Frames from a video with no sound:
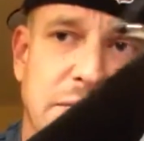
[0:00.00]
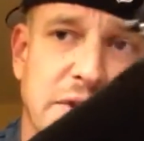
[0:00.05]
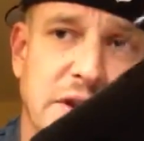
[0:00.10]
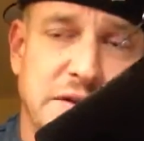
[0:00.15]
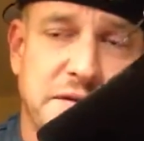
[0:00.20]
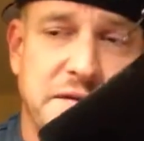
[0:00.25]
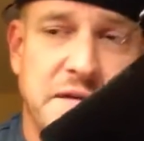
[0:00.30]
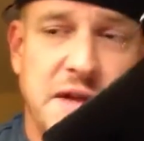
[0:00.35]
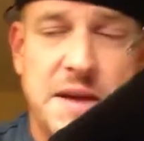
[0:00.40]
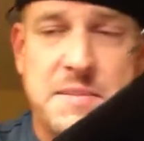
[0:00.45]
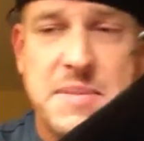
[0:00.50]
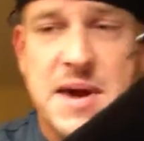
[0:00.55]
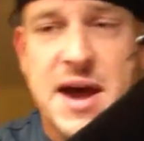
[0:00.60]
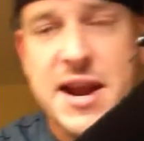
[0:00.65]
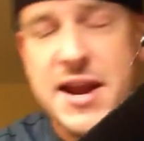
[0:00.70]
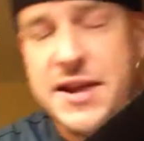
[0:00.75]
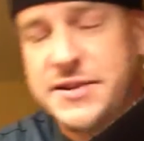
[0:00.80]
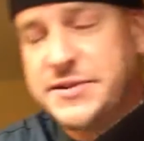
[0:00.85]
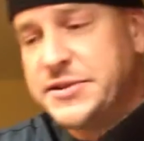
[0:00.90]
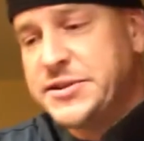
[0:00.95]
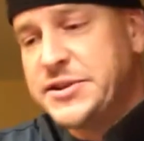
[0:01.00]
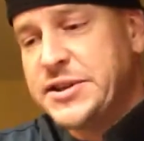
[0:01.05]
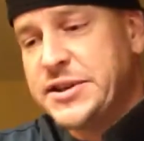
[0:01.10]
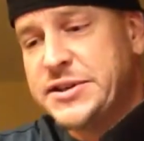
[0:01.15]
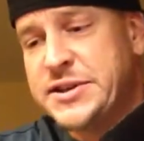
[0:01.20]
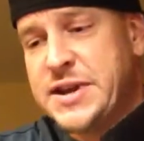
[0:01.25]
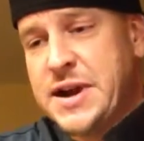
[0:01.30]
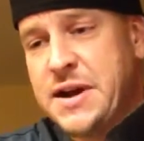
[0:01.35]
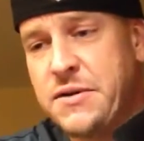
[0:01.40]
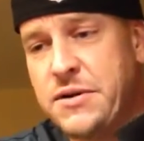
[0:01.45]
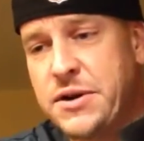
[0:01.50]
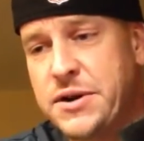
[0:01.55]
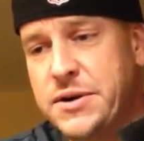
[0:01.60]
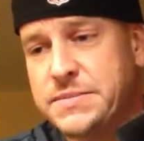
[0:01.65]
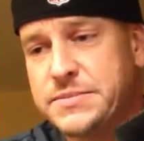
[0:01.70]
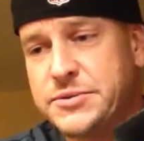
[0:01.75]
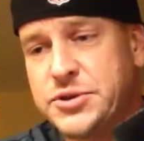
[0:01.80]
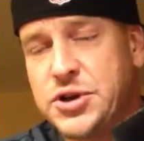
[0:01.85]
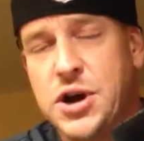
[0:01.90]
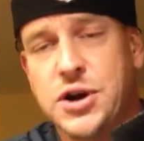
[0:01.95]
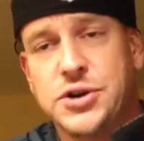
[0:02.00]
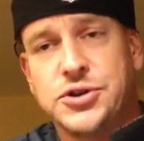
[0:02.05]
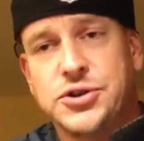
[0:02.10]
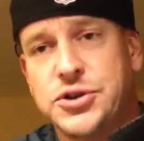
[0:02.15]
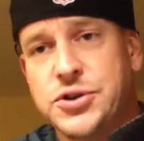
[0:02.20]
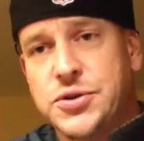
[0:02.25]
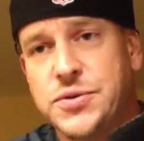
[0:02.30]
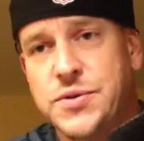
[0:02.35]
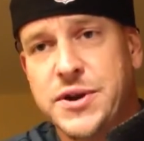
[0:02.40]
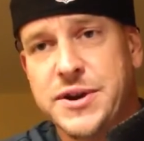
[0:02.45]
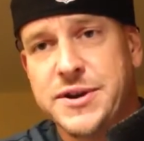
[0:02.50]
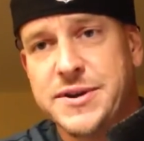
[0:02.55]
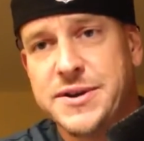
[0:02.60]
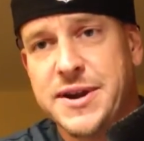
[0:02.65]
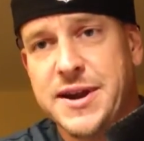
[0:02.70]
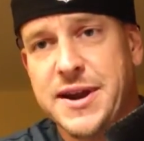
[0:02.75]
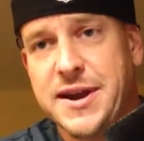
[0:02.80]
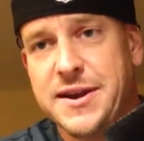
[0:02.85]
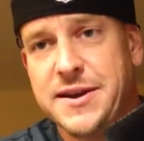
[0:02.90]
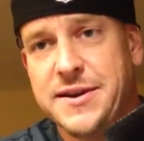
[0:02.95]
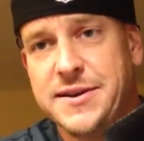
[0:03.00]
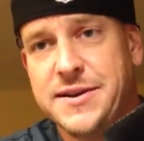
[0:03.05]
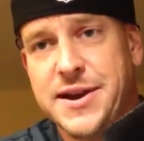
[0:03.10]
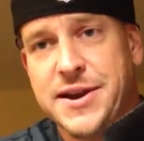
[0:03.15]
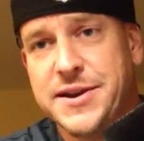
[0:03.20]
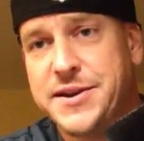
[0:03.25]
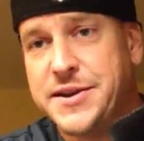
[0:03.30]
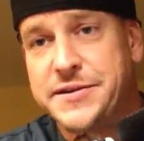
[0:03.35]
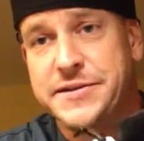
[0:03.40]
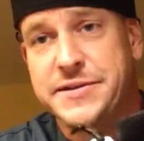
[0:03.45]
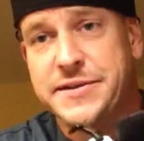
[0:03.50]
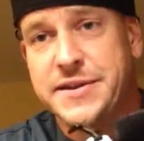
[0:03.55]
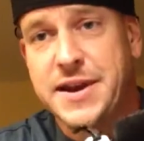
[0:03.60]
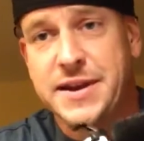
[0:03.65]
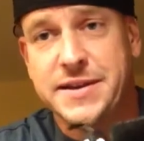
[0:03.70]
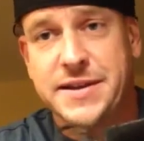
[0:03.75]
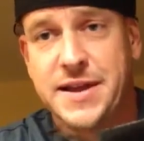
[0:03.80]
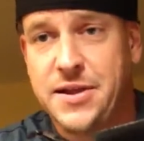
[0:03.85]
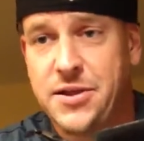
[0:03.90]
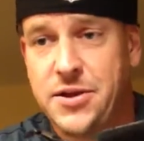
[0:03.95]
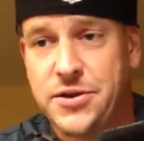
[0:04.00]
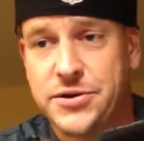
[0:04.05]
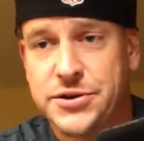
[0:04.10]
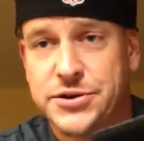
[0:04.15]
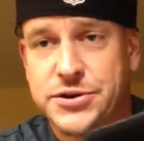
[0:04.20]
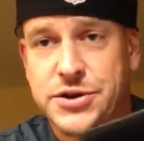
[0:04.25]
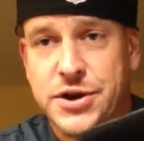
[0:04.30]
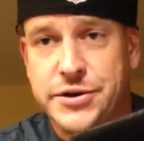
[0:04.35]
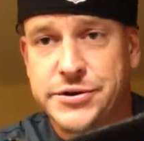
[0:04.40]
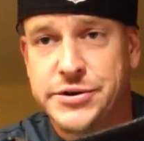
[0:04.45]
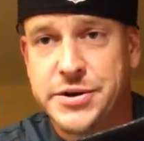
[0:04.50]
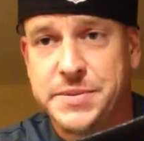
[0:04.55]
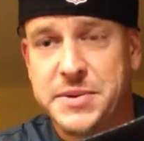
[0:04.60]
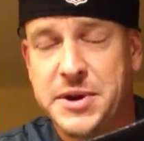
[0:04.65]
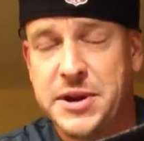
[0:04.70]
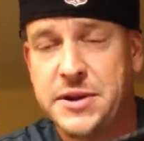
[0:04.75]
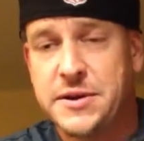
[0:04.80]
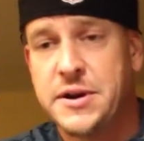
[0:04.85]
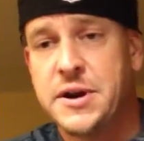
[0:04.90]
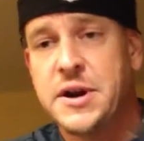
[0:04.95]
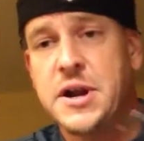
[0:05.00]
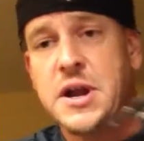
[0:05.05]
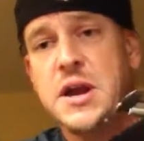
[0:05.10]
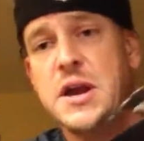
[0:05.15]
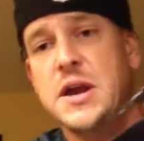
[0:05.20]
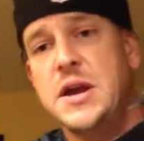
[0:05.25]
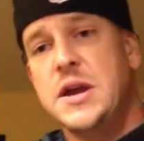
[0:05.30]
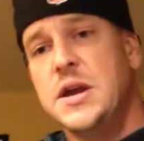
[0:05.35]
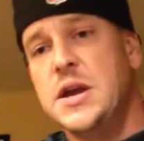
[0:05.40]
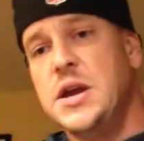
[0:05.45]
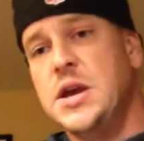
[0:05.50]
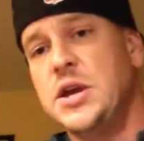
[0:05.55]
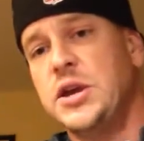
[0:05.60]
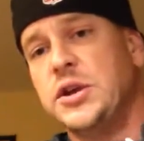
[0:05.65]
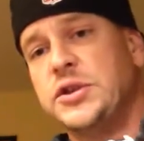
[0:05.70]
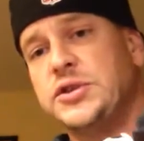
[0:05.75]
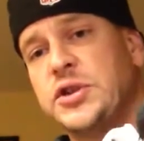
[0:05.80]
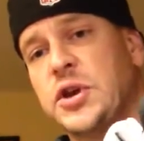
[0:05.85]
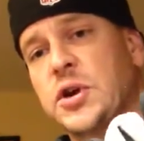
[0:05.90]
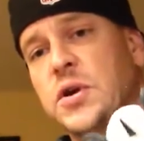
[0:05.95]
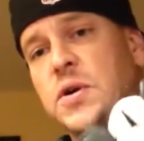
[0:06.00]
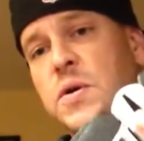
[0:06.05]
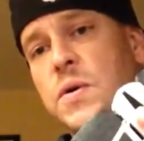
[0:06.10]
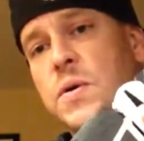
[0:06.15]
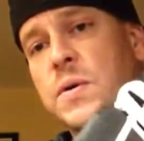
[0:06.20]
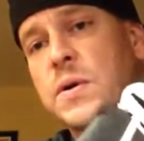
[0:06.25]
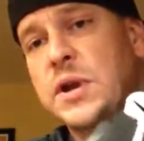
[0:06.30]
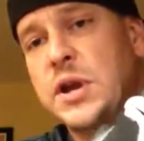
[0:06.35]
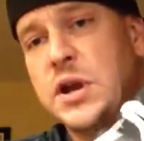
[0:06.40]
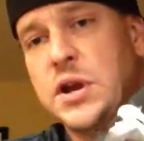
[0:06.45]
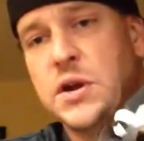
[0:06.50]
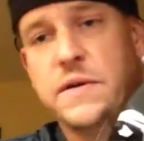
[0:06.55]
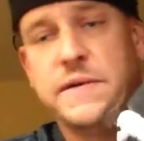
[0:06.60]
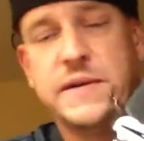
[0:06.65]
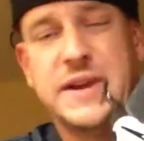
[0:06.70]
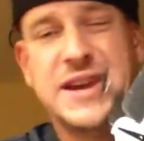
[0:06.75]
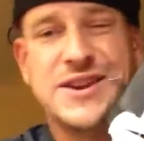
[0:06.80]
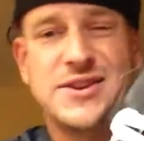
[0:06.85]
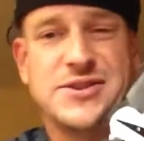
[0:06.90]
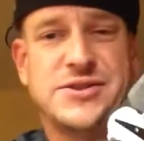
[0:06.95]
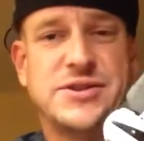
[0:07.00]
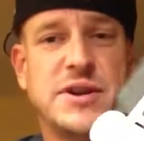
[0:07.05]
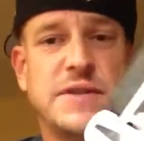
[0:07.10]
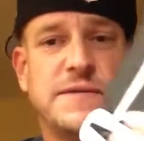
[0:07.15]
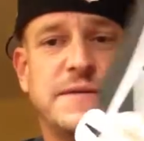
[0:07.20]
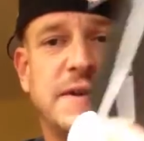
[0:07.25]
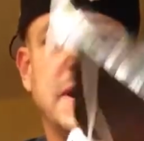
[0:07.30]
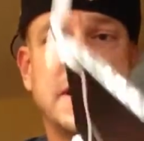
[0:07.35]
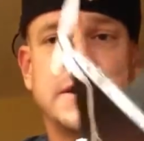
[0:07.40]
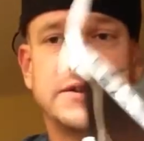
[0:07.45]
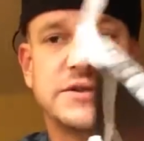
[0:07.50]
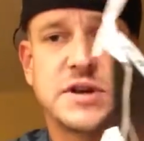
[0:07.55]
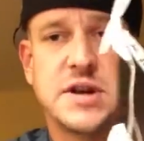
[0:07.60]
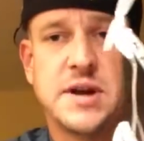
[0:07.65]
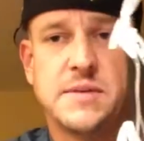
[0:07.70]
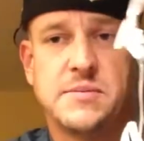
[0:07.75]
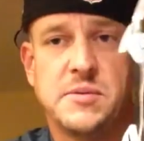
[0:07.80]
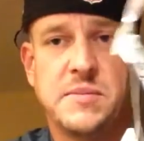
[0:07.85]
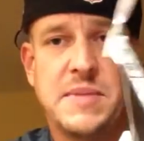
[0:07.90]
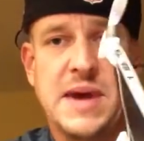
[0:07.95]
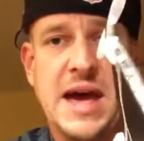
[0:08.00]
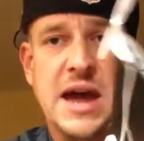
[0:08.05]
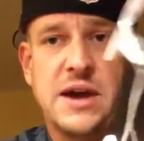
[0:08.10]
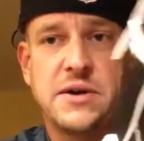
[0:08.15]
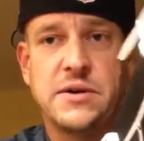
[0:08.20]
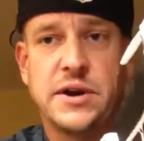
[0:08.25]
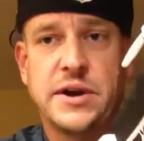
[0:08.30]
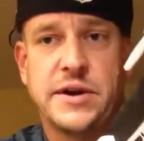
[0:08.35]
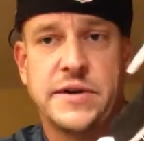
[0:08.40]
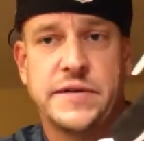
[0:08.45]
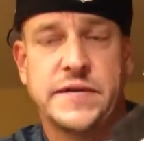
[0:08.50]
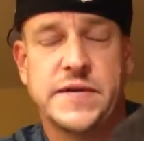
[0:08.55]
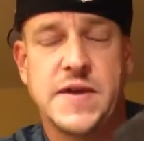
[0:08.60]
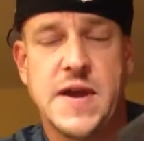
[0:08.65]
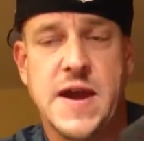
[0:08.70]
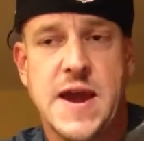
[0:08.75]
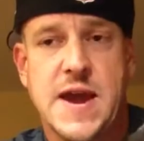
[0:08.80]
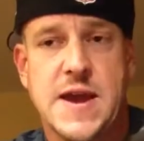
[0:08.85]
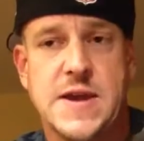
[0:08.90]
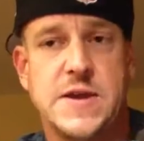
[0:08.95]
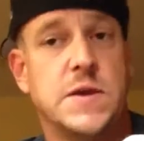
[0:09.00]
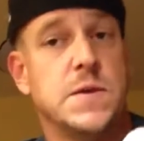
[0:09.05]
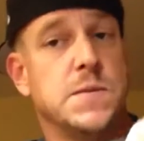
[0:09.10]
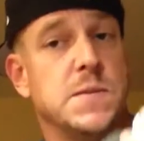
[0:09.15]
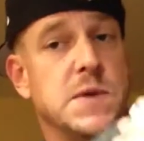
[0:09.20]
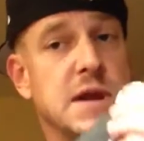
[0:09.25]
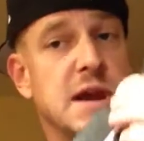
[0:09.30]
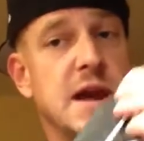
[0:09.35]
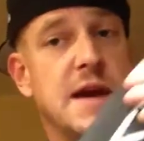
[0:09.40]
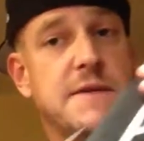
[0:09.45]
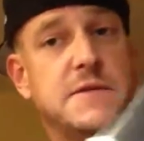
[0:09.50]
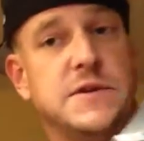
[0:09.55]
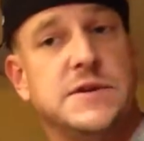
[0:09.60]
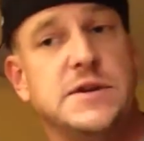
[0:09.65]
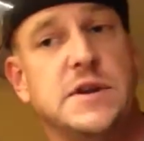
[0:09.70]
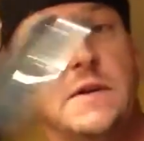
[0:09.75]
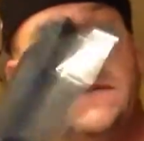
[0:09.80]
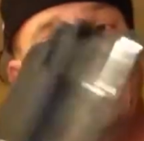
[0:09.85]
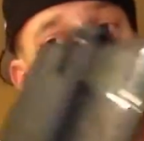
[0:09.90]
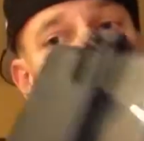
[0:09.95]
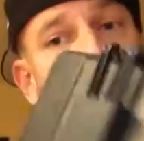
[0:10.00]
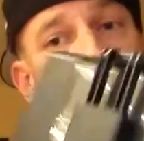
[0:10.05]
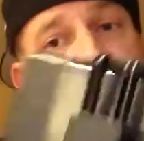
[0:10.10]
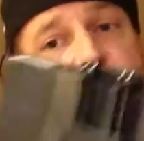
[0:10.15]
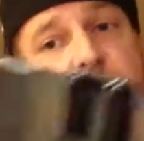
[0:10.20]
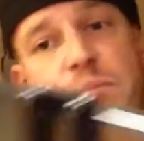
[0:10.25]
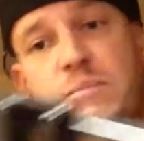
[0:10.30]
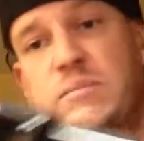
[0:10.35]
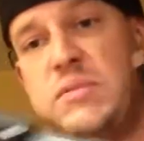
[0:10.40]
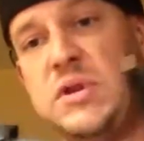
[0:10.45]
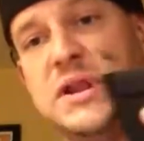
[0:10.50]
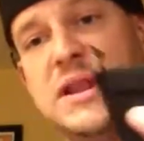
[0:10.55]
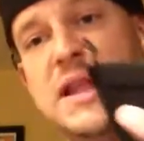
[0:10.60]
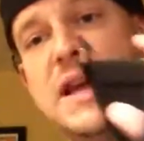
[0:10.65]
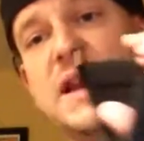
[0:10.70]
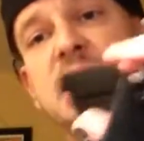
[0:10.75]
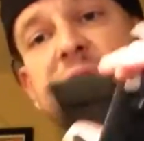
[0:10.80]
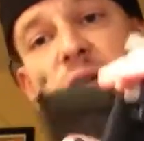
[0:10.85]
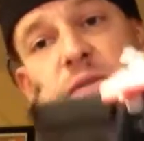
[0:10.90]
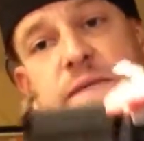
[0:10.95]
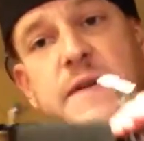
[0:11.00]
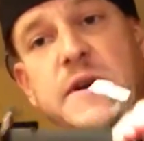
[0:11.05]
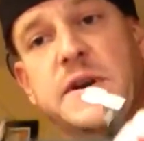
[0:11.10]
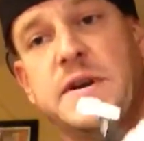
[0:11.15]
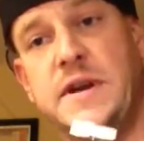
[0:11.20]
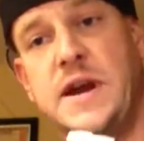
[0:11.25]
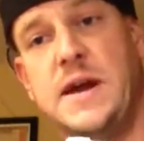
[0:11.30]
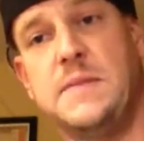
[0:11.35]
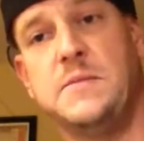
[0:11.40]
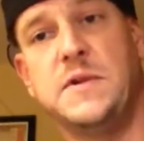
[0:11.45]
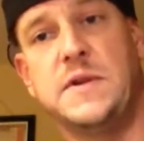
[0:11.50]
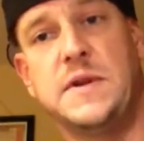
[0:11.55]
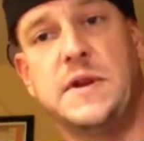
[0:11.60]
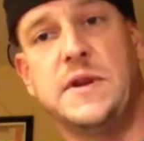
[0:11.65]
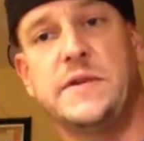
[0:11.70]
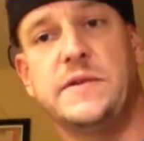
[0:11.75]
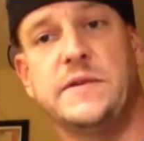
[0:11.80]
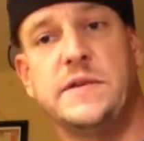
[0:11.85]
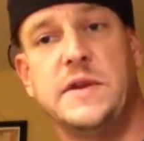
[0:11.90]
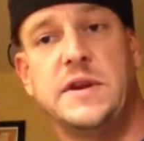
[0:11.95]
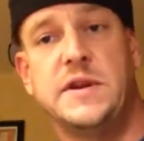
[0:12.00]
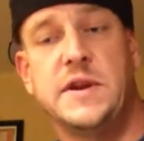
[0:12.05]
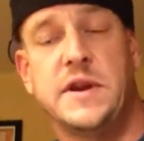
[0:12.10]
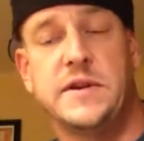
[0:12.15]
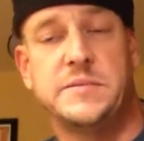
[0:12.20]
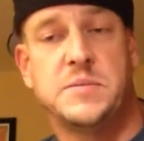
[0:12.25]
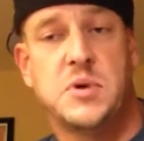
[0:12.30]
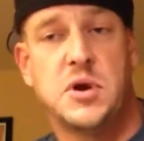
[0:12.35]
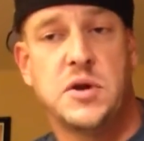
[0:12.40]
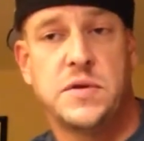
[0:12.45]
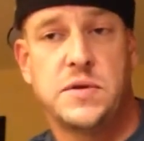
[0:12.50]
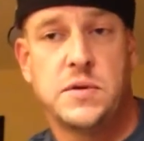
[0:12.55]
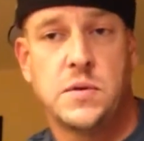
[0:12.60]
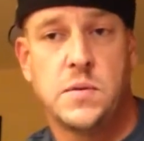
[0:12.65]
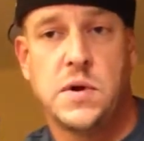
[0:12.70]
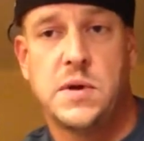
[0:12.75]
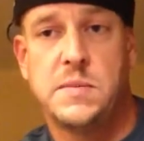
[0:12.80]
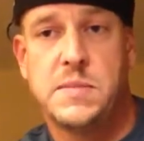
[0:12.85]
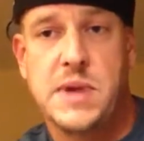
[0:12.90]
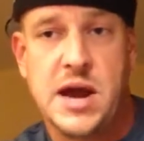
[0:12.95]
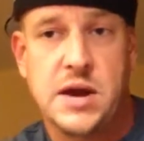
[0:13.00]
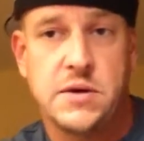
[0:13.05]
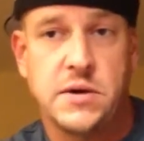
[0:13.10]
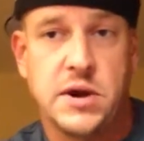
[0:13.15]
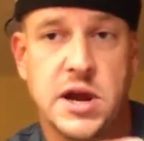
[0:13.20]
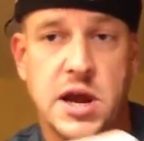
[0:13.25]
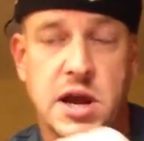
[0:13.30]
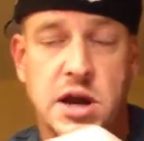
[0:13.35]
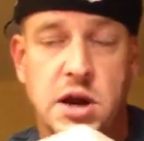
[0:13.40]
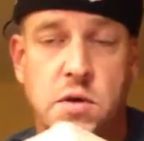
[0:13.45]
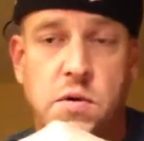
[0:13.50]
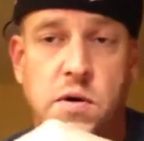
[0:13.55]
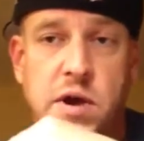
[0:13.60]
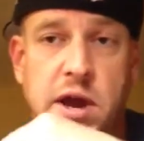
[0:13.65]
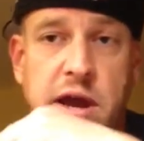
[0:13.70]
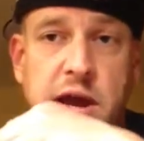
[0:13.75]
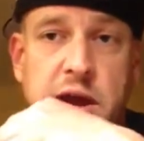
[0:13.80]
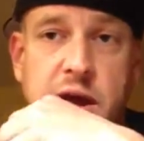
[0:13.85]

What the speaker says: the FlyPad has a 6-hour charge to it, and it doesn't take that long to charge up either. So, you get yourself an extra couple batteries, and you can really have yourself plenty of fun time with this. It does burn through one battery kind of quick.